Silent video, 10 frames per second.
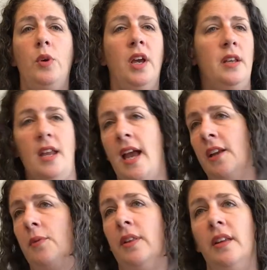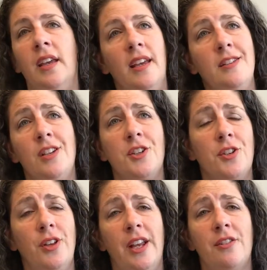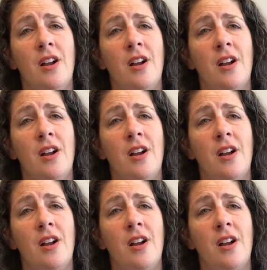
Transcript: connect with the kids that you're later